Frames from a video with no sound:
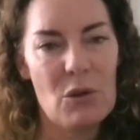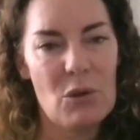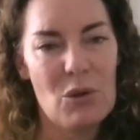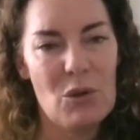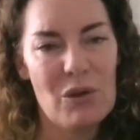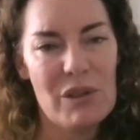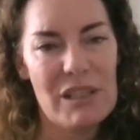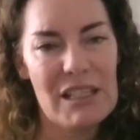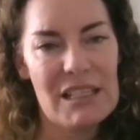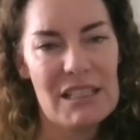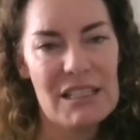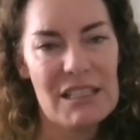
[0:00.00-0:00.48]

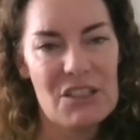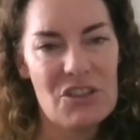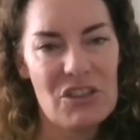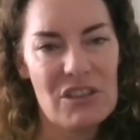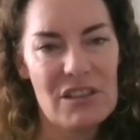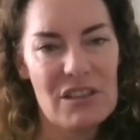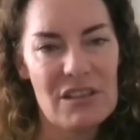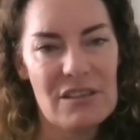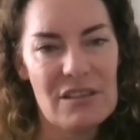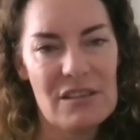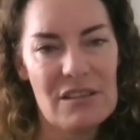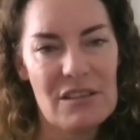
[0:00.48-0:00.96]
all the
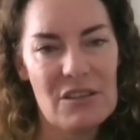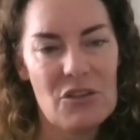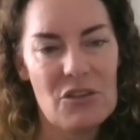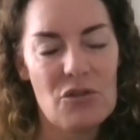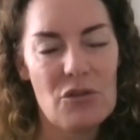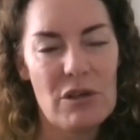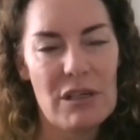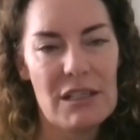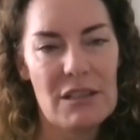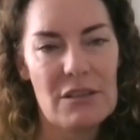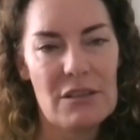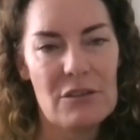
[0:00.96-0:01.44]
editions in
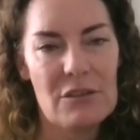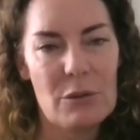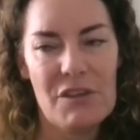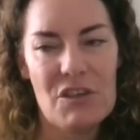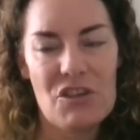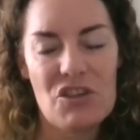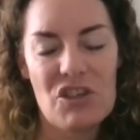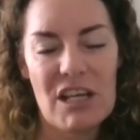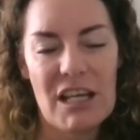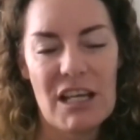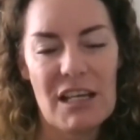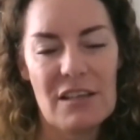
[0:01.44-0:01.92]
Australia in the
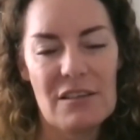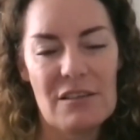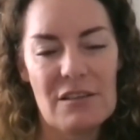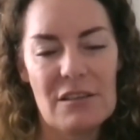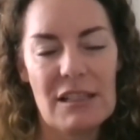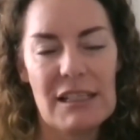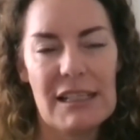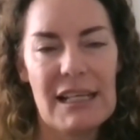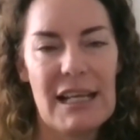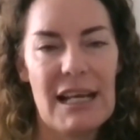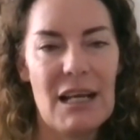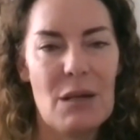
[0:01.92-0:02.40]
charts, so
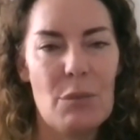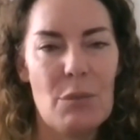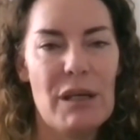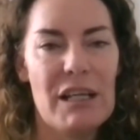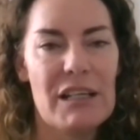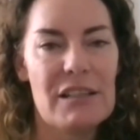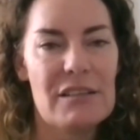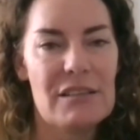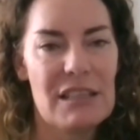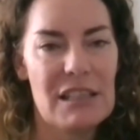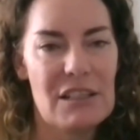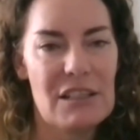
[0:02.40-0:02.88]
like
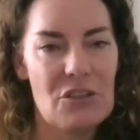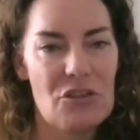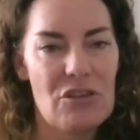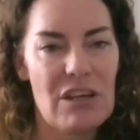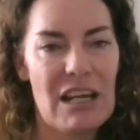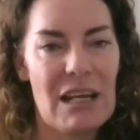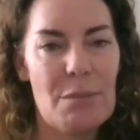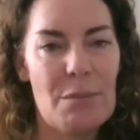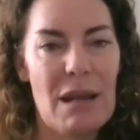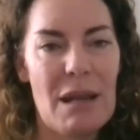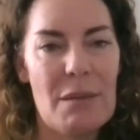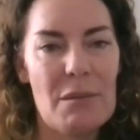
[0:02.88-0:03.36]
hardbacks against
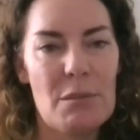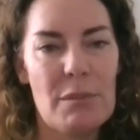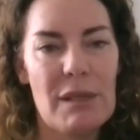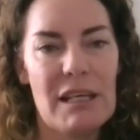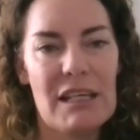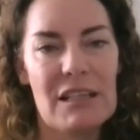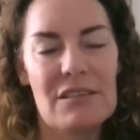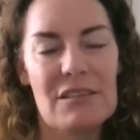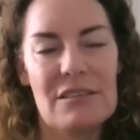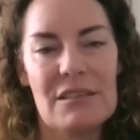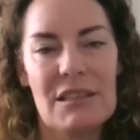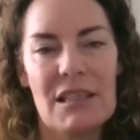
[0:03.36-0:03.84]
trade
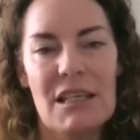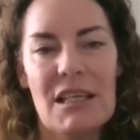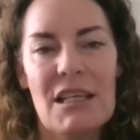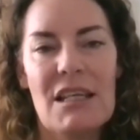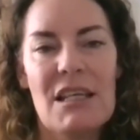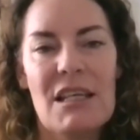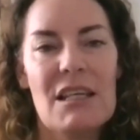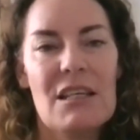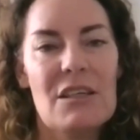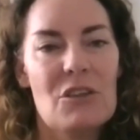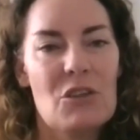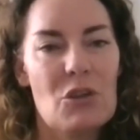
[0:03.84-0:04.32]
paperbacks,
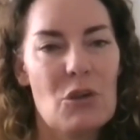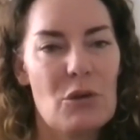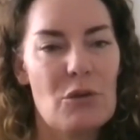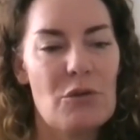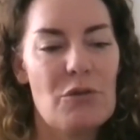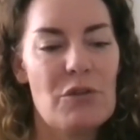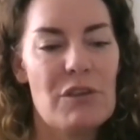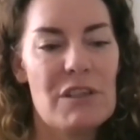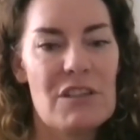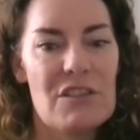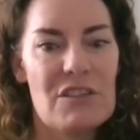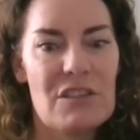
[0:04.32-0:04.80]

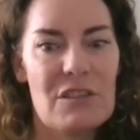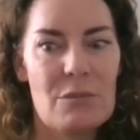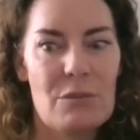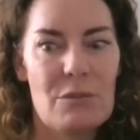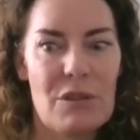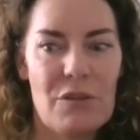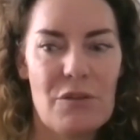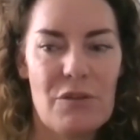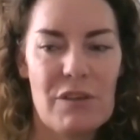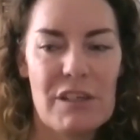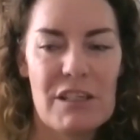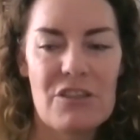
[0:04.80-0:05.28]
non-fiction
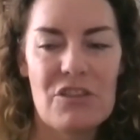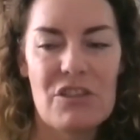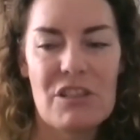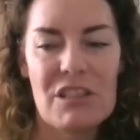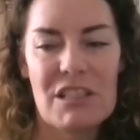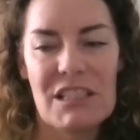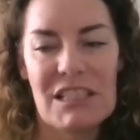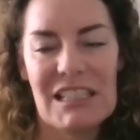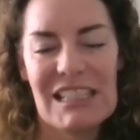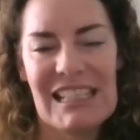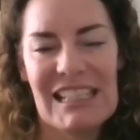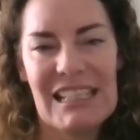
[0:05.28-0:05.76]
with
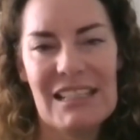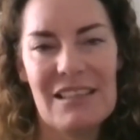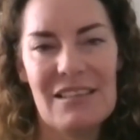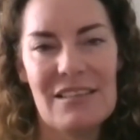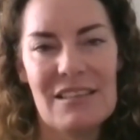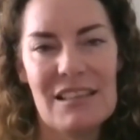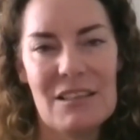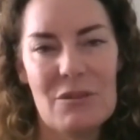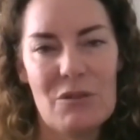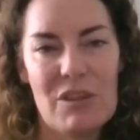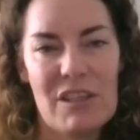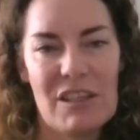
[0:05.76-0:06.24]
fiction, and
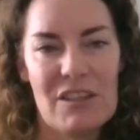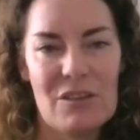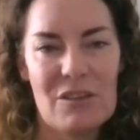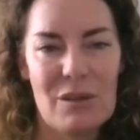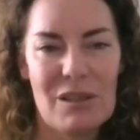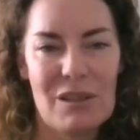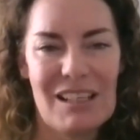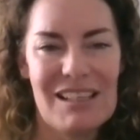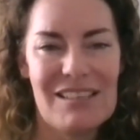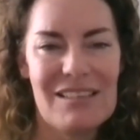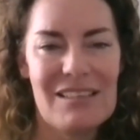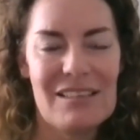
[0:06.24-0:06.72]
kids and everything.
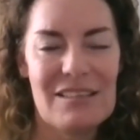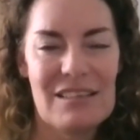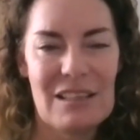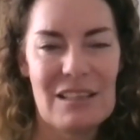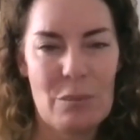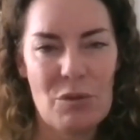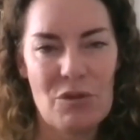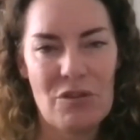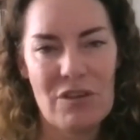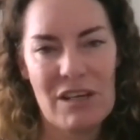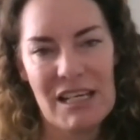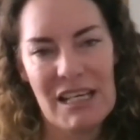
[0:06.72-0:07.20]
So I like to
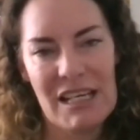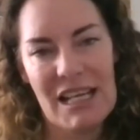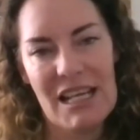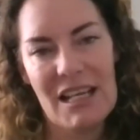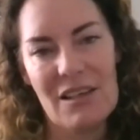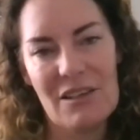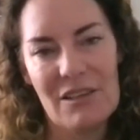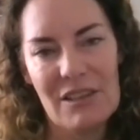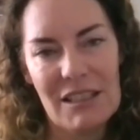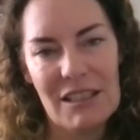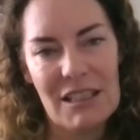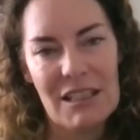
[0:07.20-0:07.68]
separate
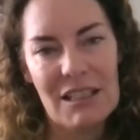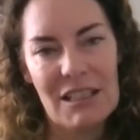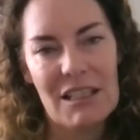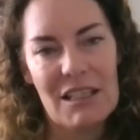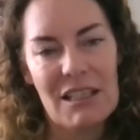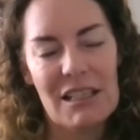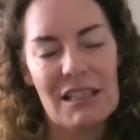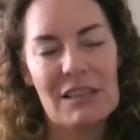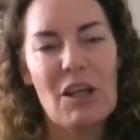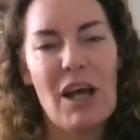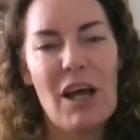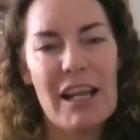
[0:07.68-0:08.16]
out
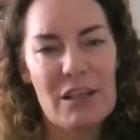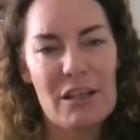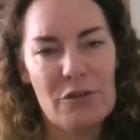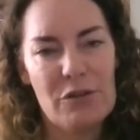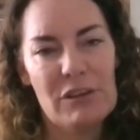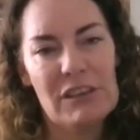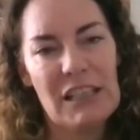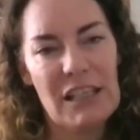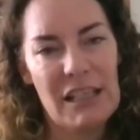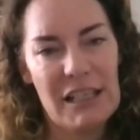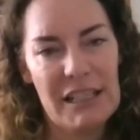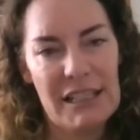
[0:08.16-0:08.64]
like
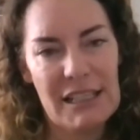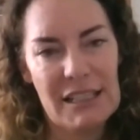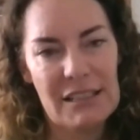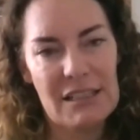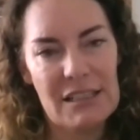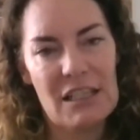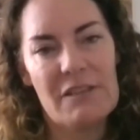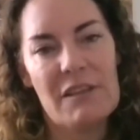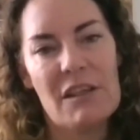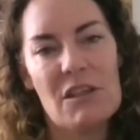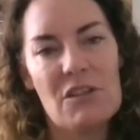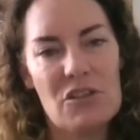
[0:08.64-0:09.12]
for like
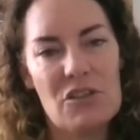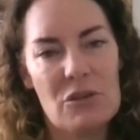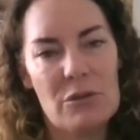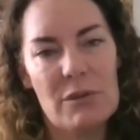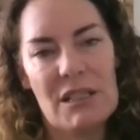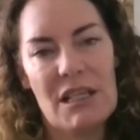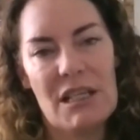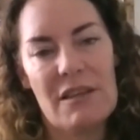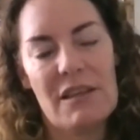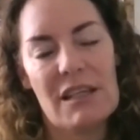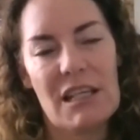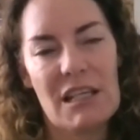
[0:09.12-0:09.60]
they do
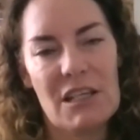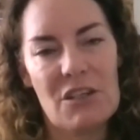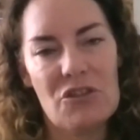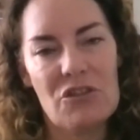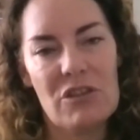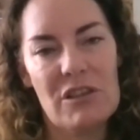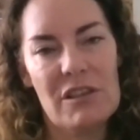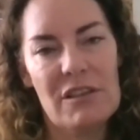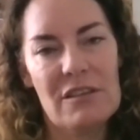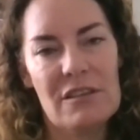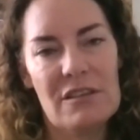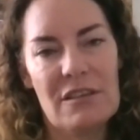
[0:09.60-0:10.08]
in other
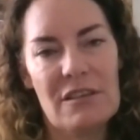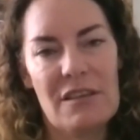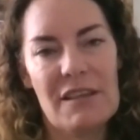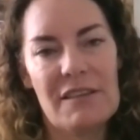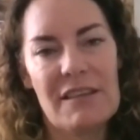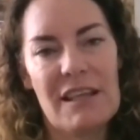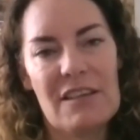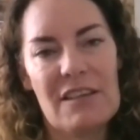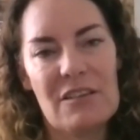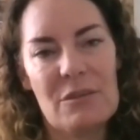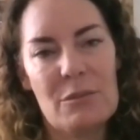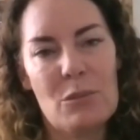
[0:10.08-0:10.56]
countries. So I
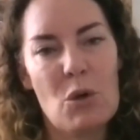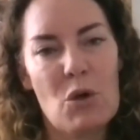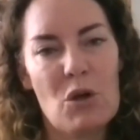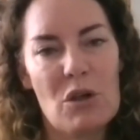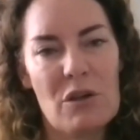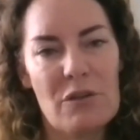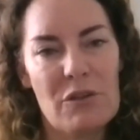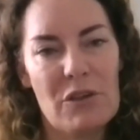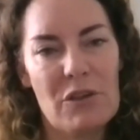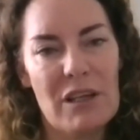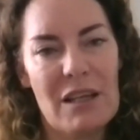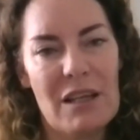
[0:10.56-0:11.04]
think that's
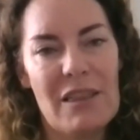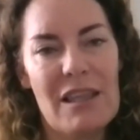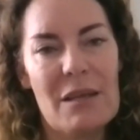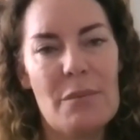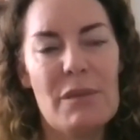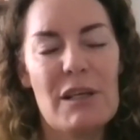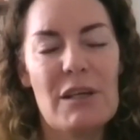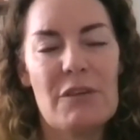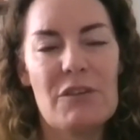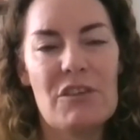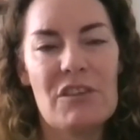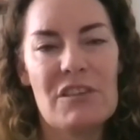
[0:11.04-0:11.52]
more of and then
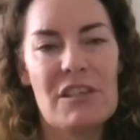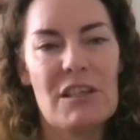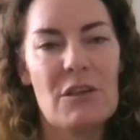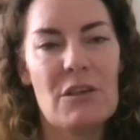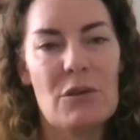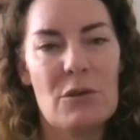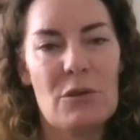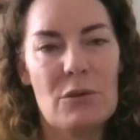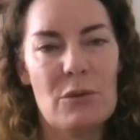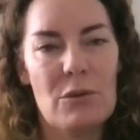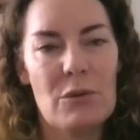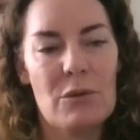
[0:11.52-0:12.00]
be able to
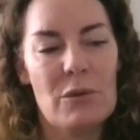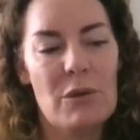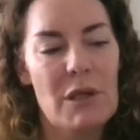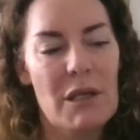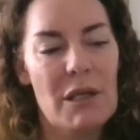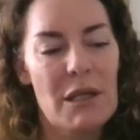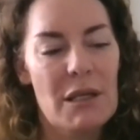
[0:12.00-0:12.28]
tell